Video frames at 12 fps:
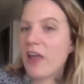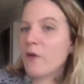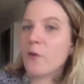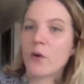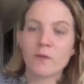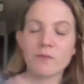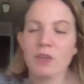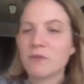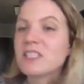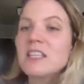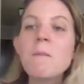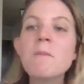or you know
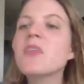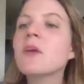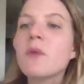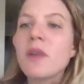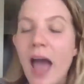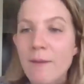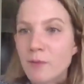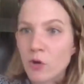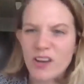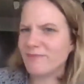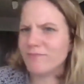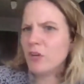something would happen, or
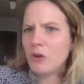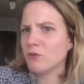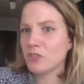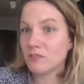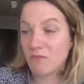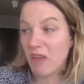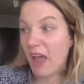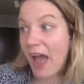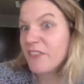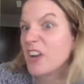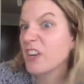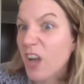I'd you know just
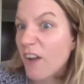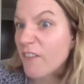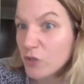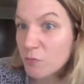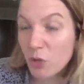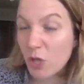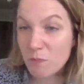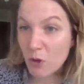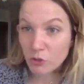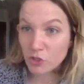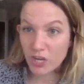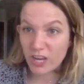have an uncomfortable
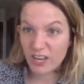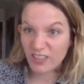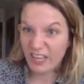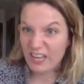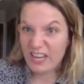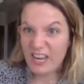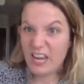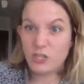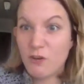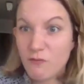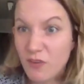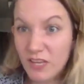emotion, like an
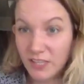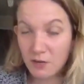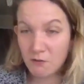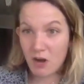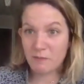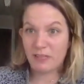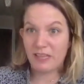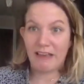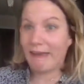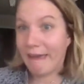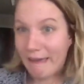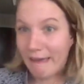itchy feeling, where I'd be like
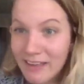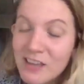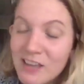ah,